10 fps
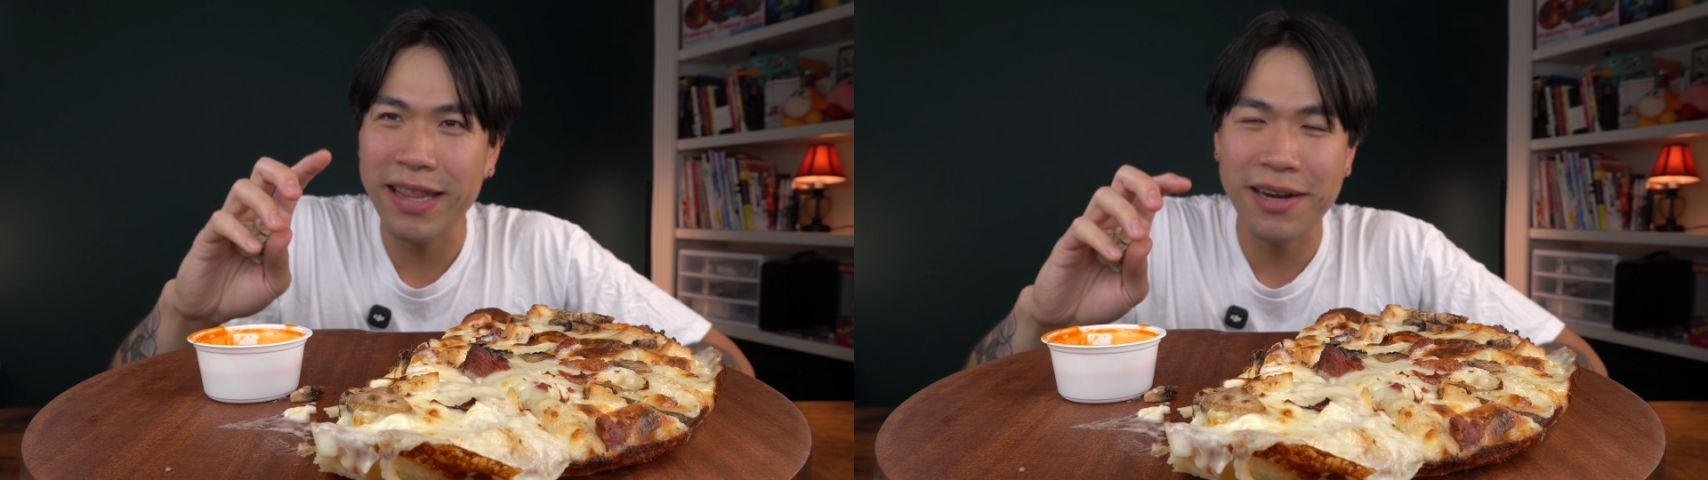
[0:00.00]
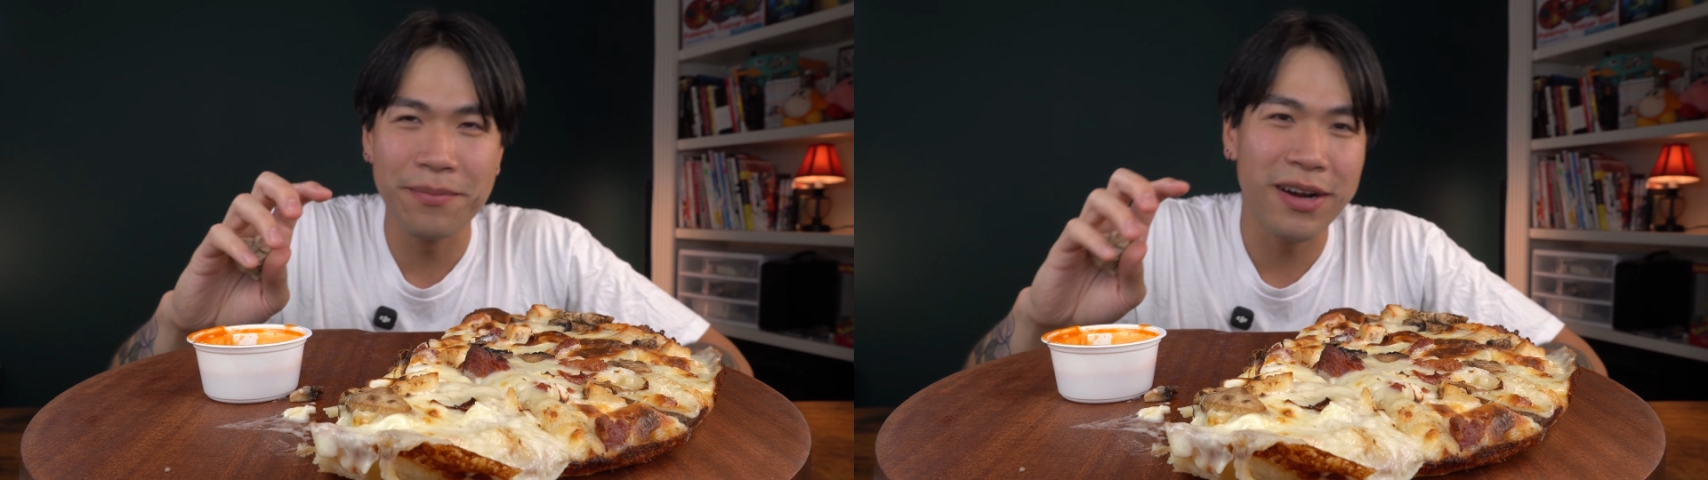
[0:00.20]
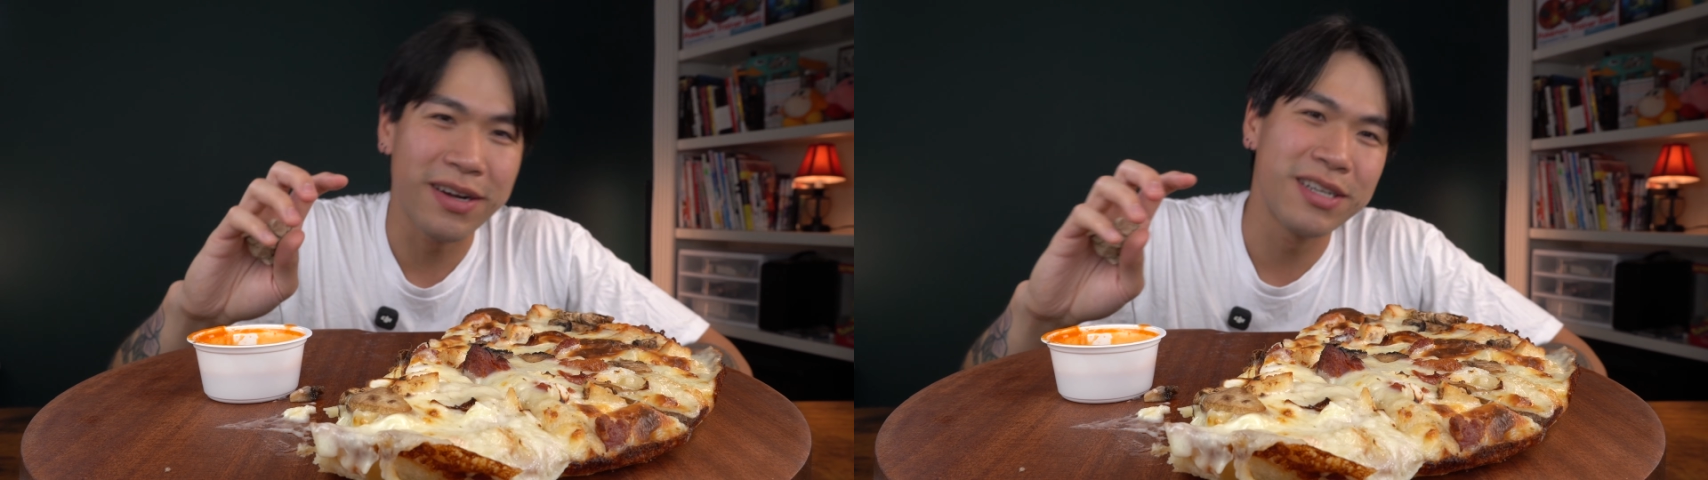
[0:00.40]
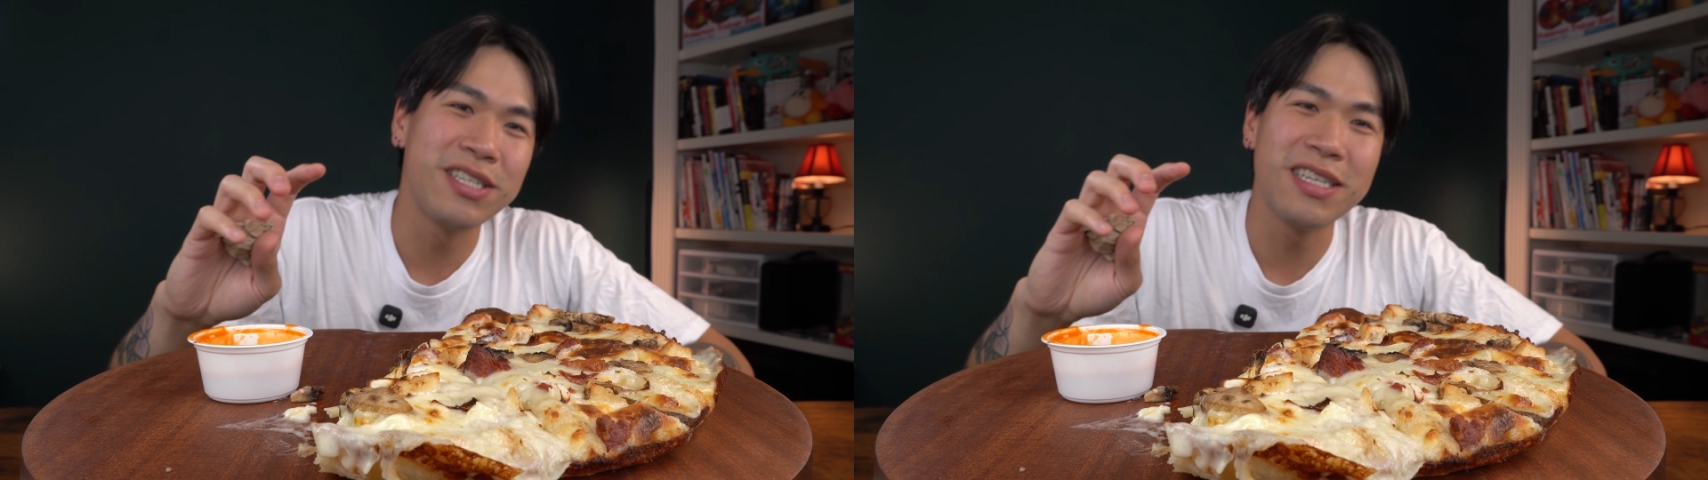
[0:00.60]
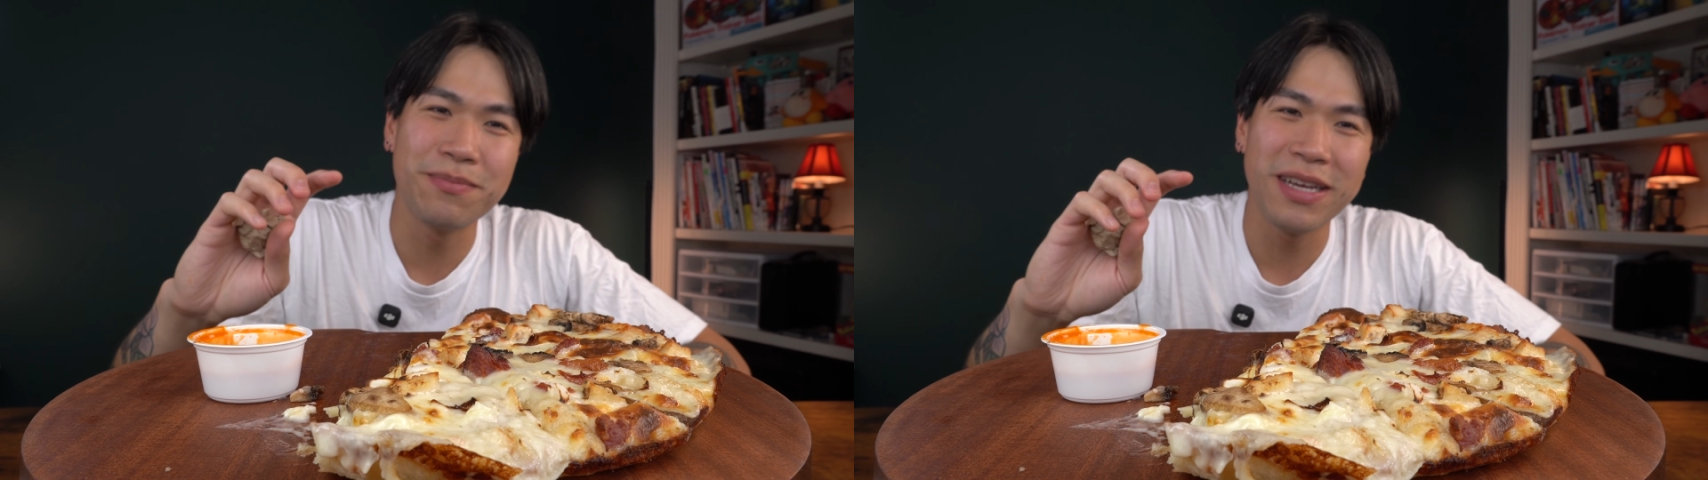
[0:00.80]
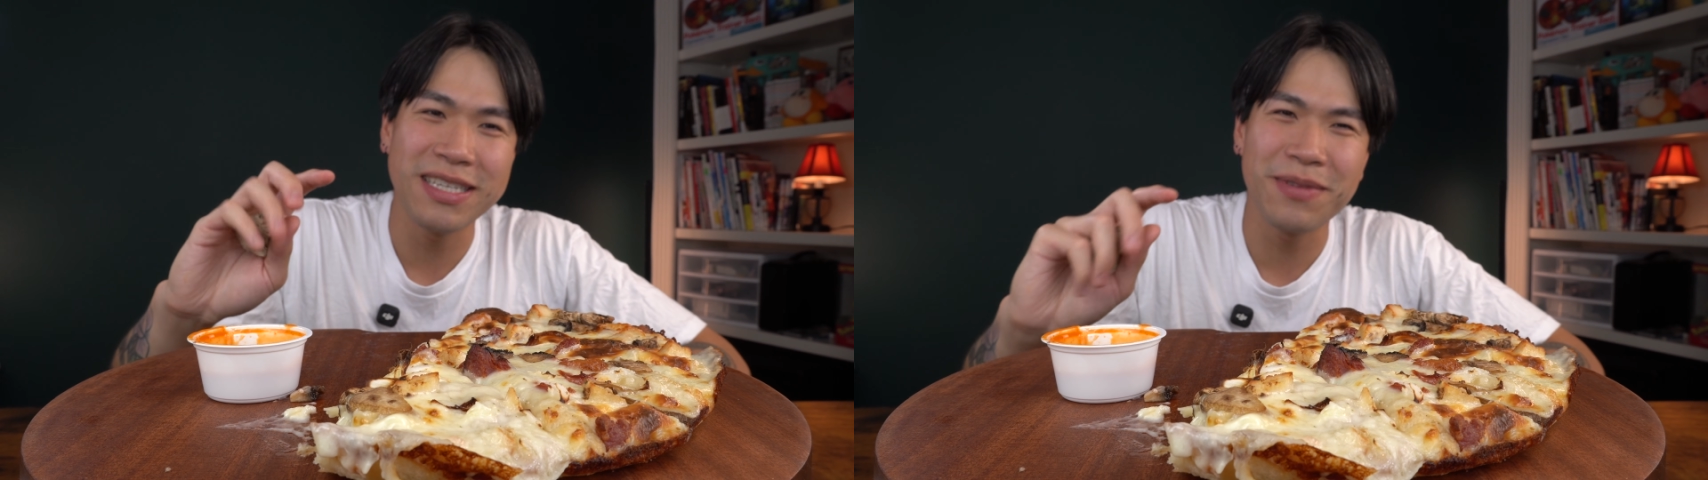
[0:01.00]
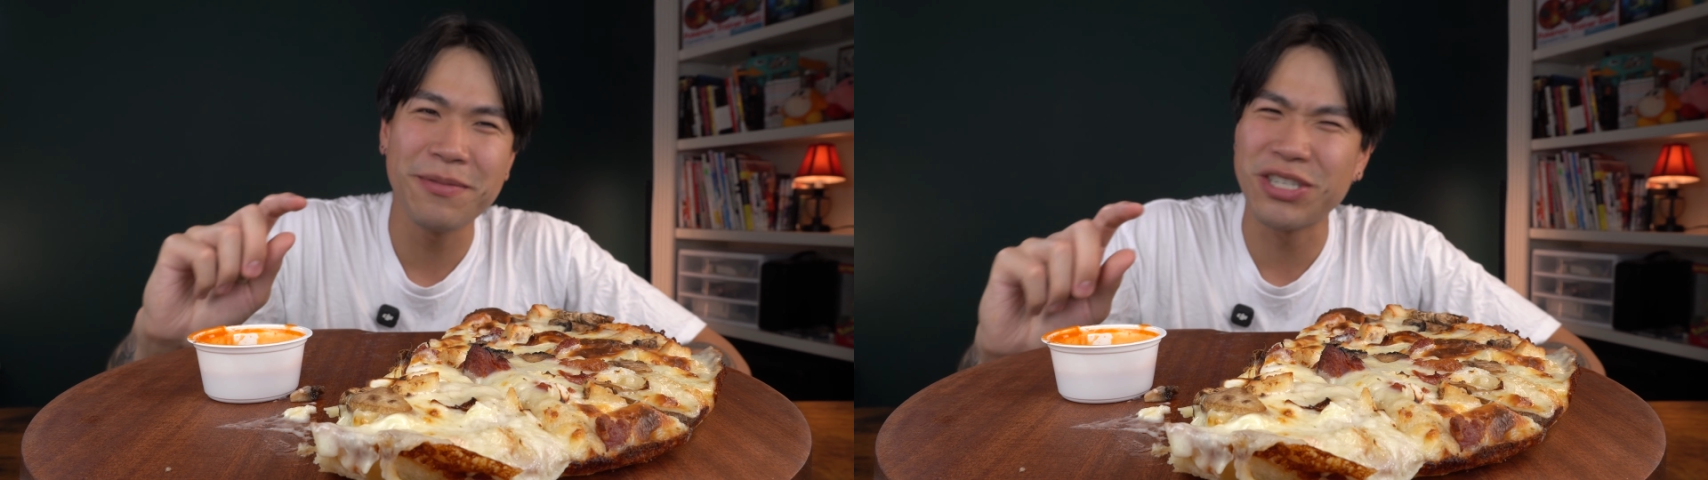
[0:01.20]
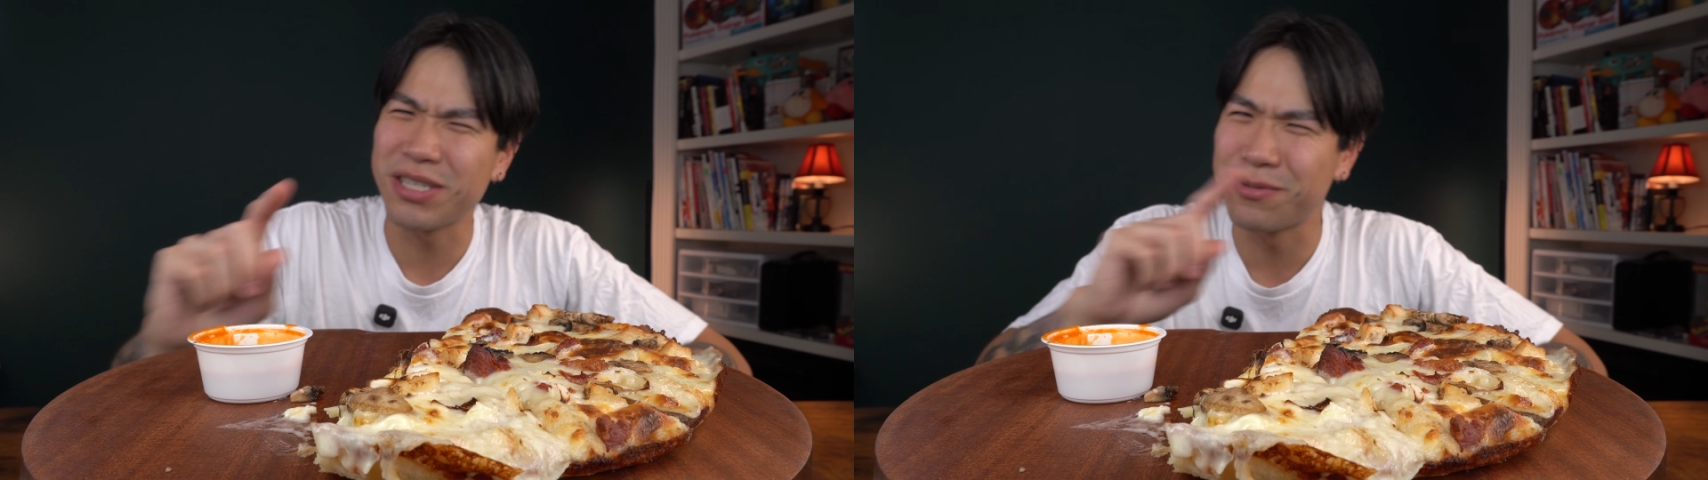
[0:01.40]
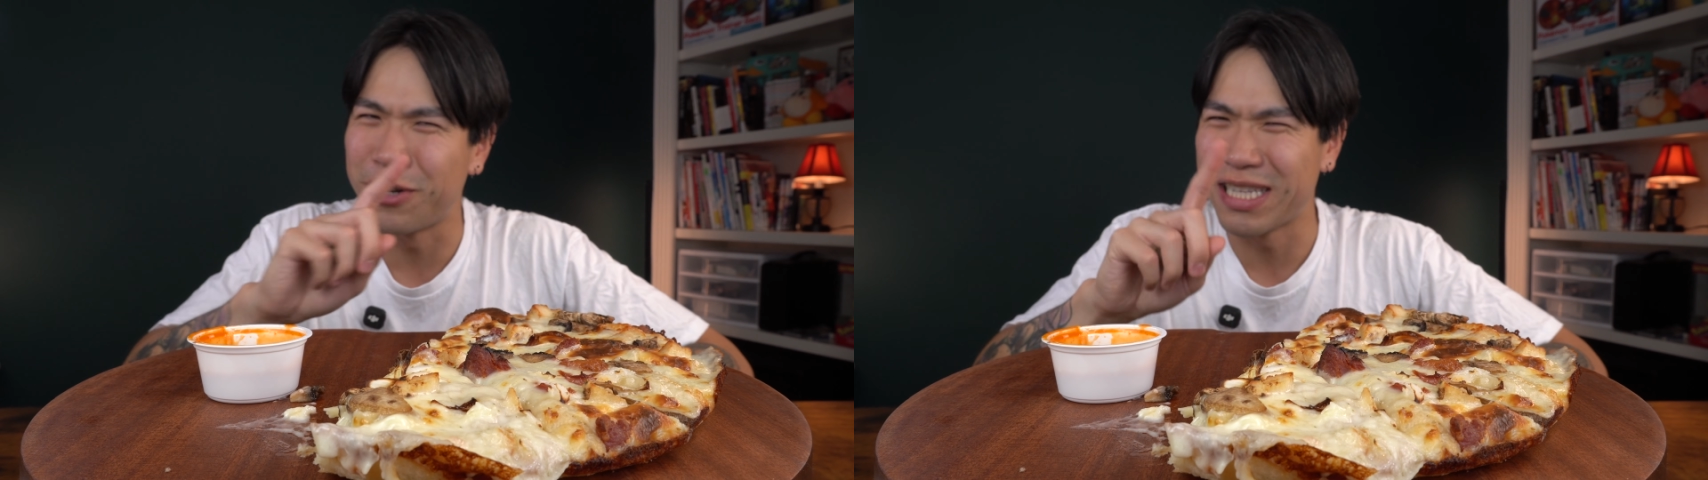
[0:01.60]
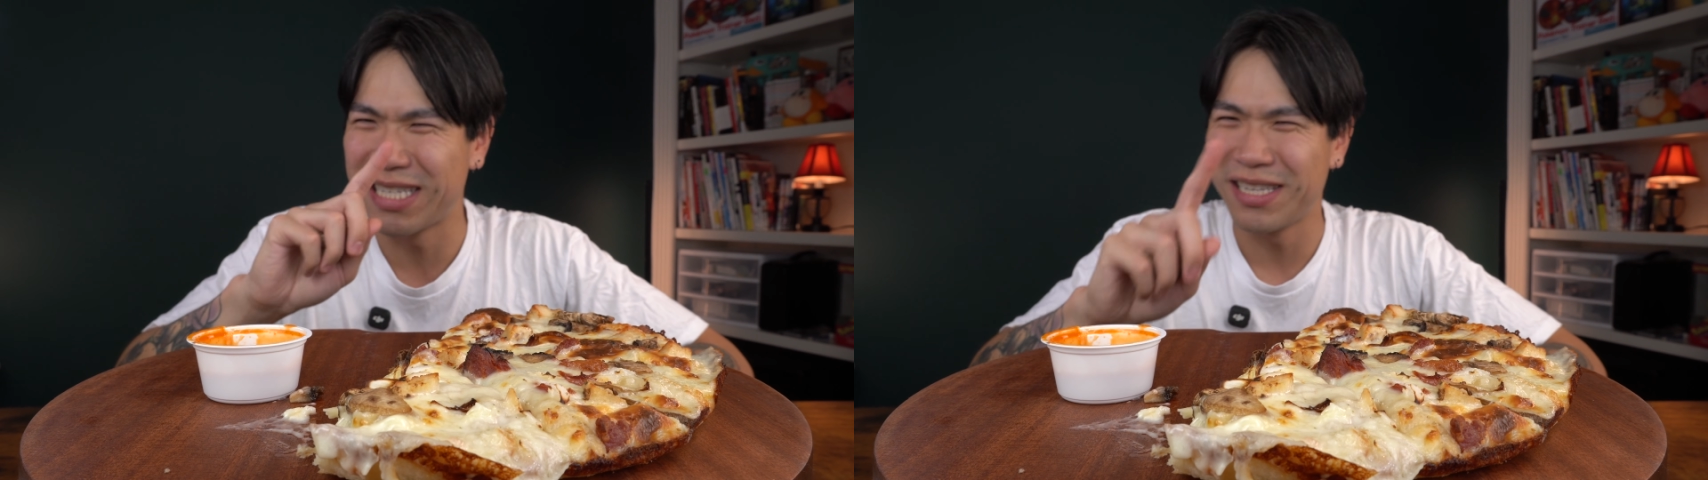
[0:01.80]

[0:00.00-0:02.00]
that American cheese base, maybe just once,